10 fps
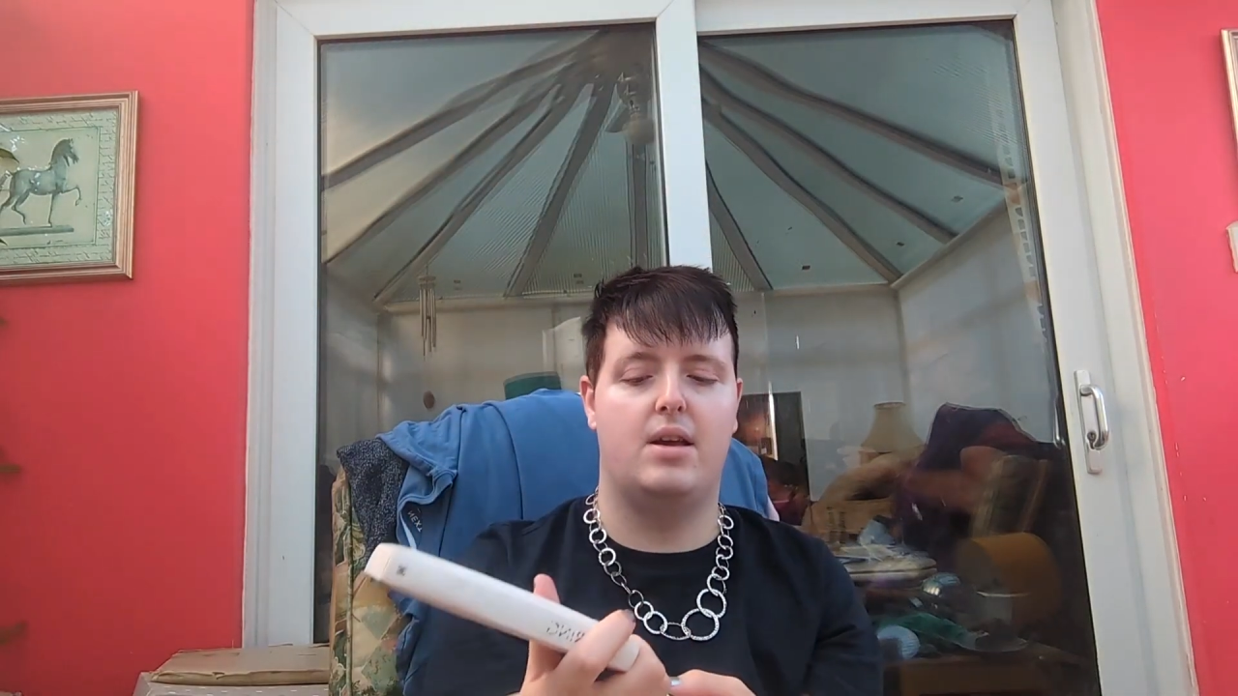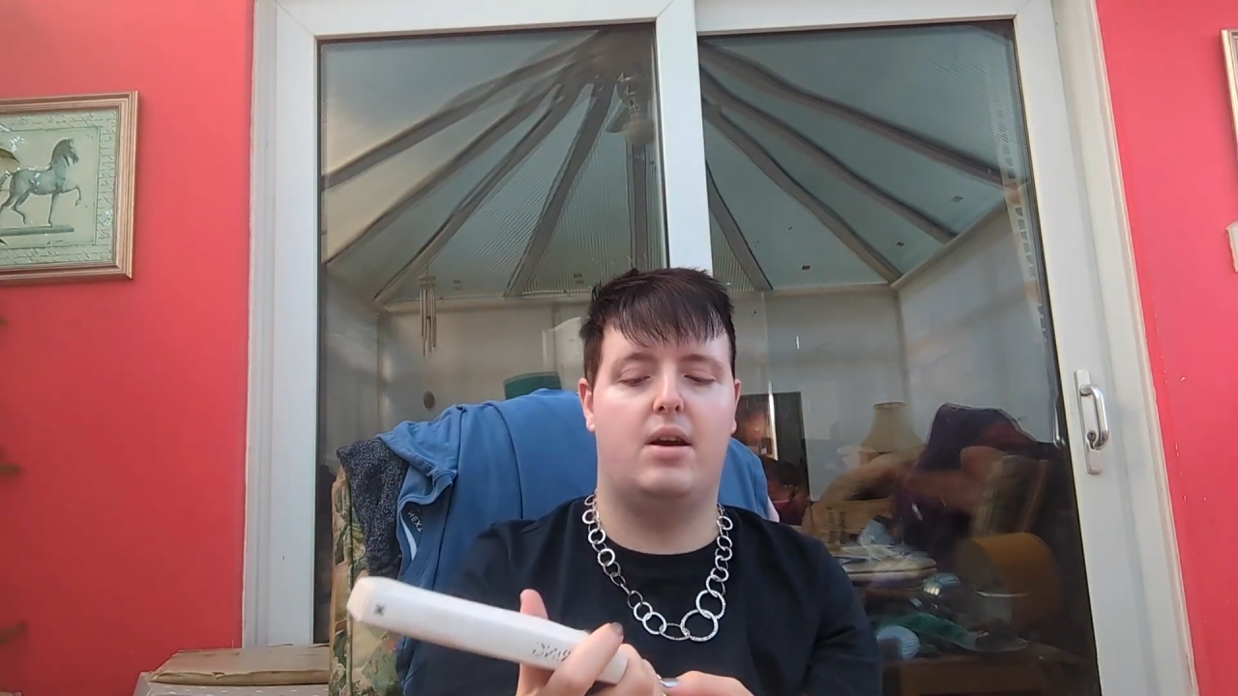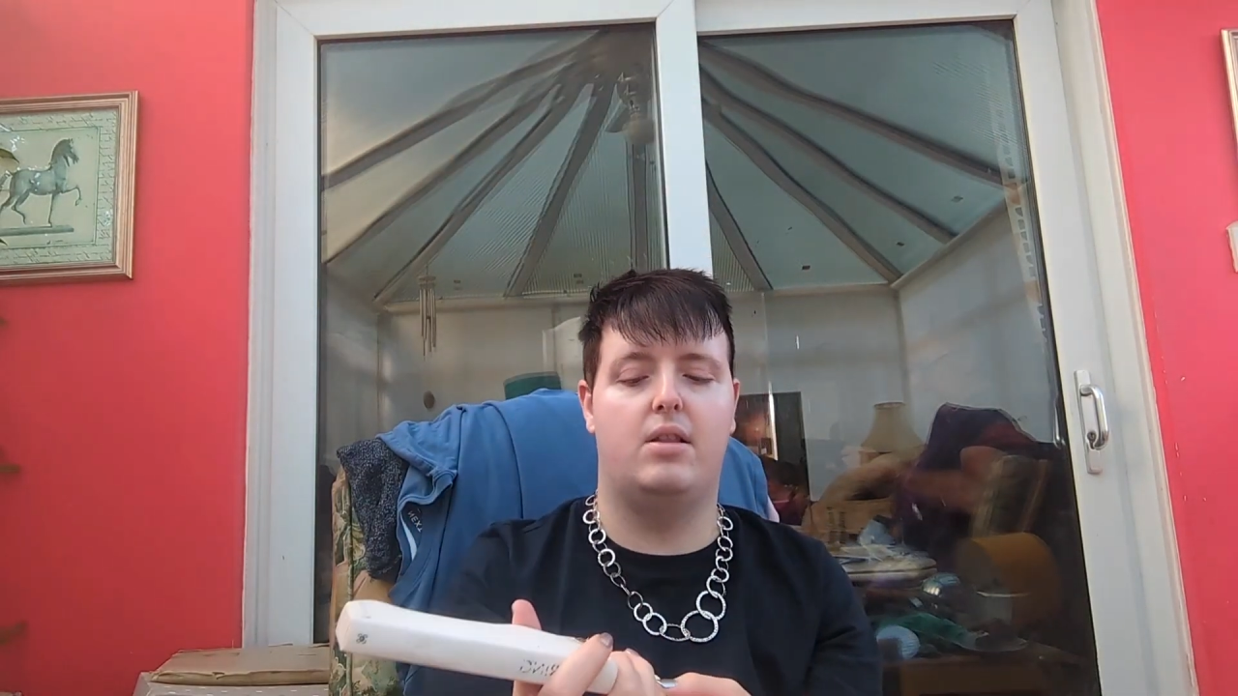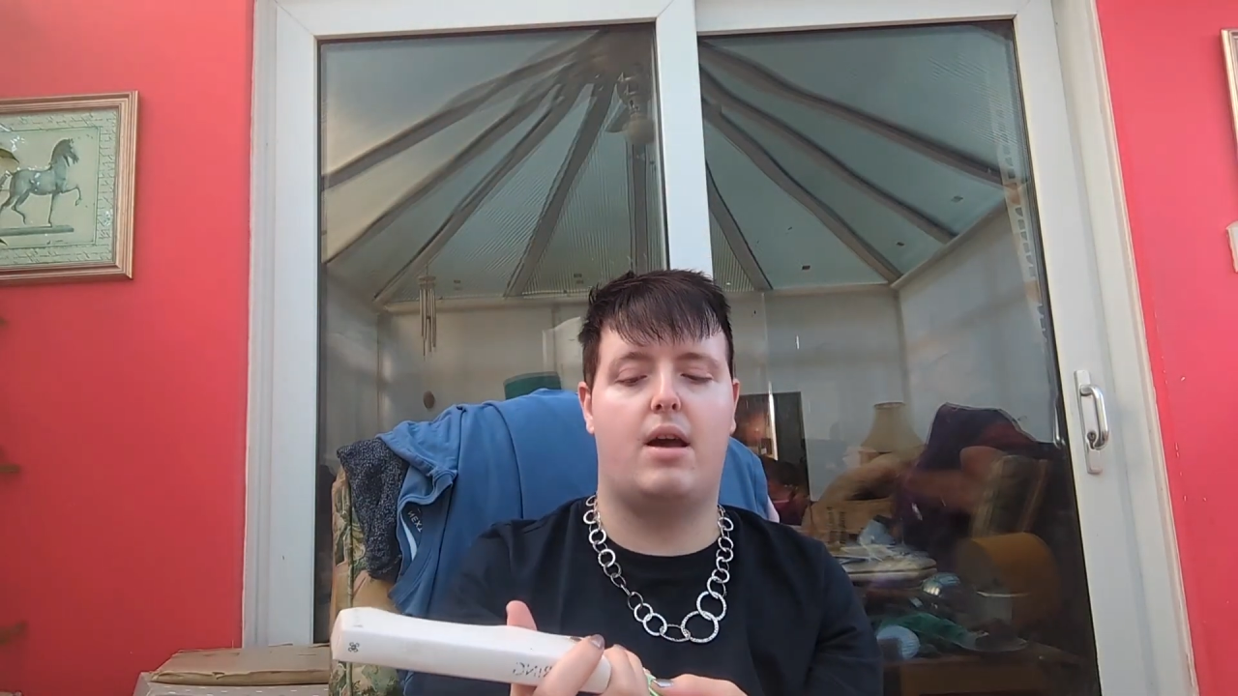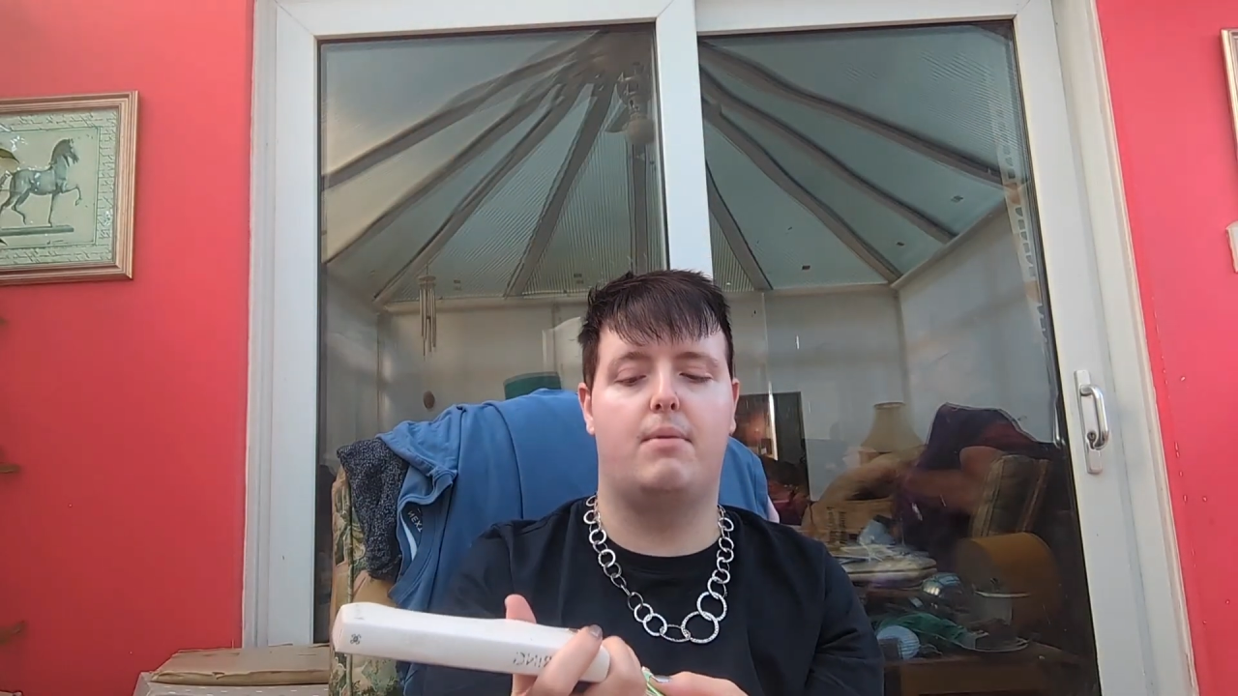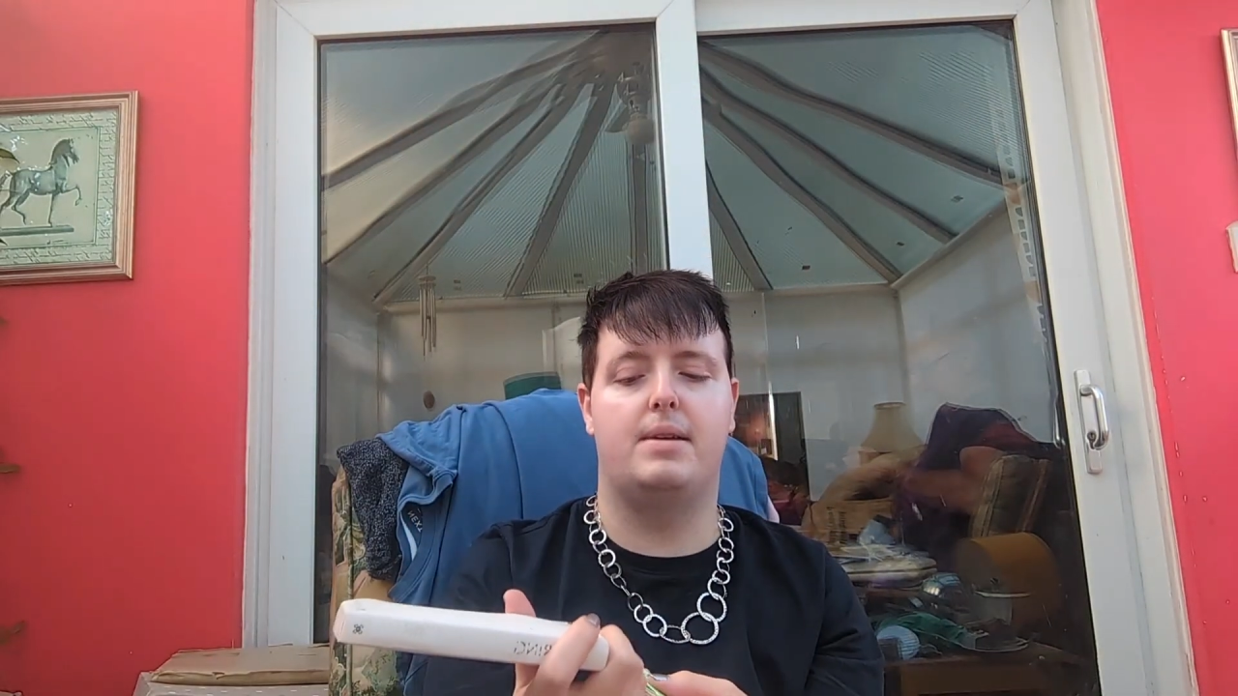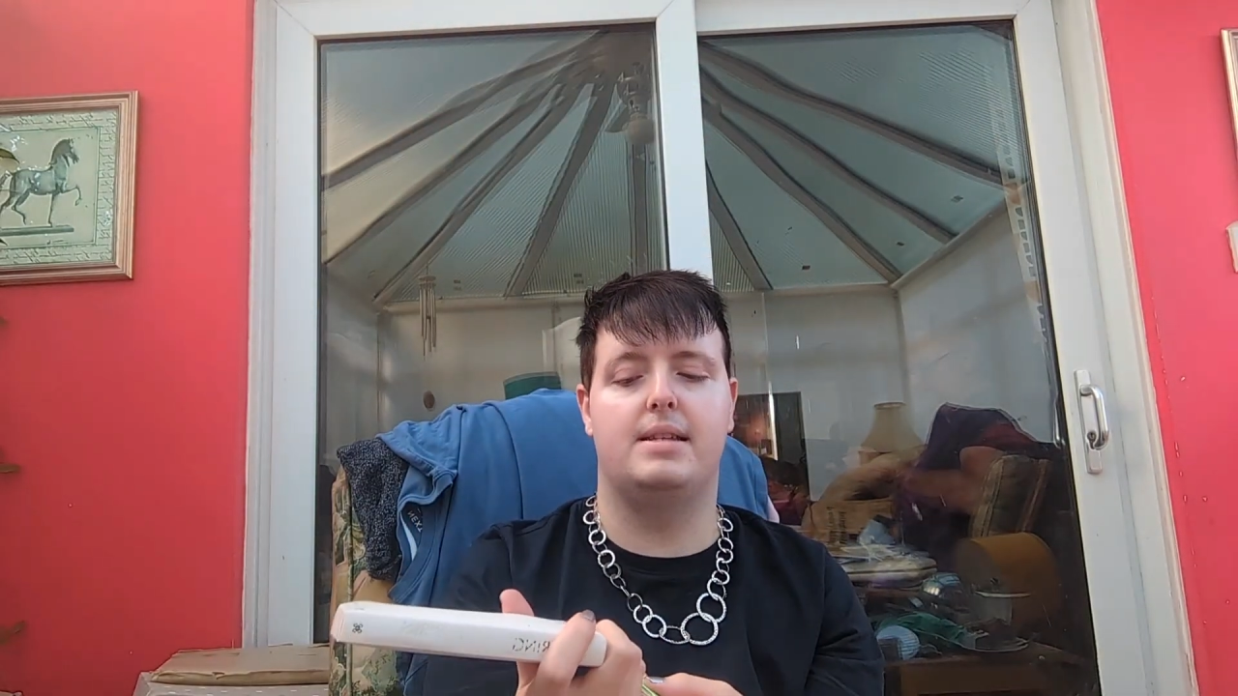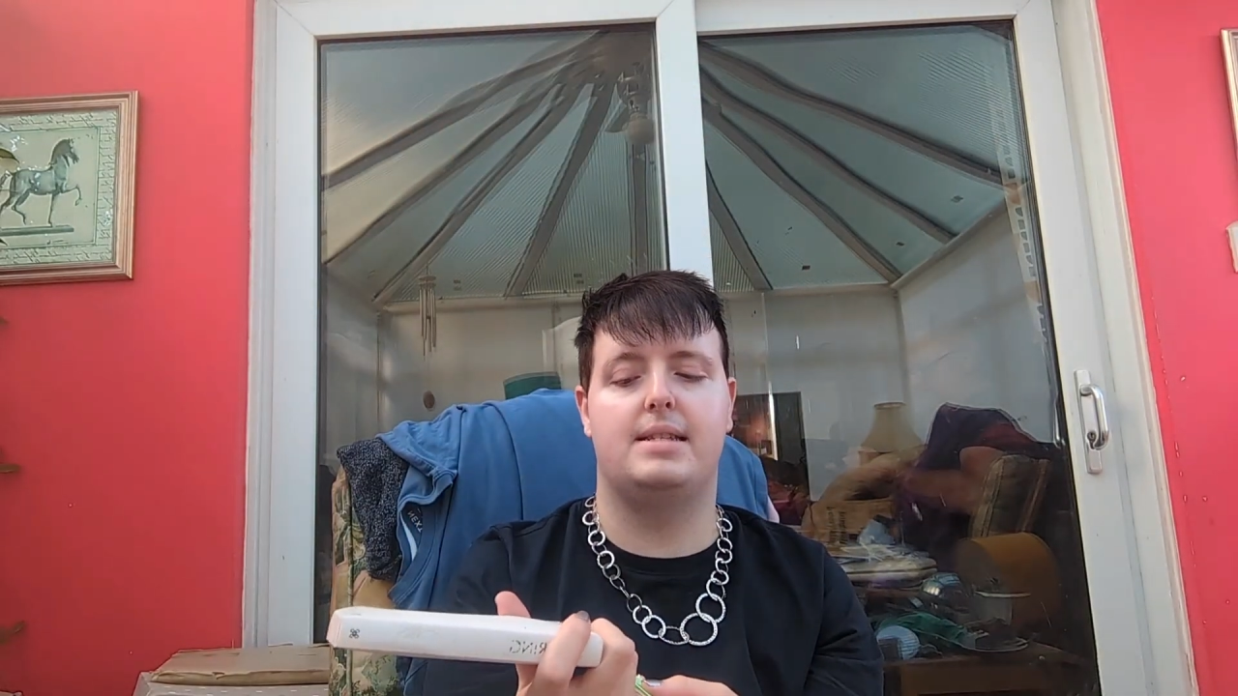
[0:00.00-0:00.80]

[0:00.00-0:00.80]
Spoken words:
Although I will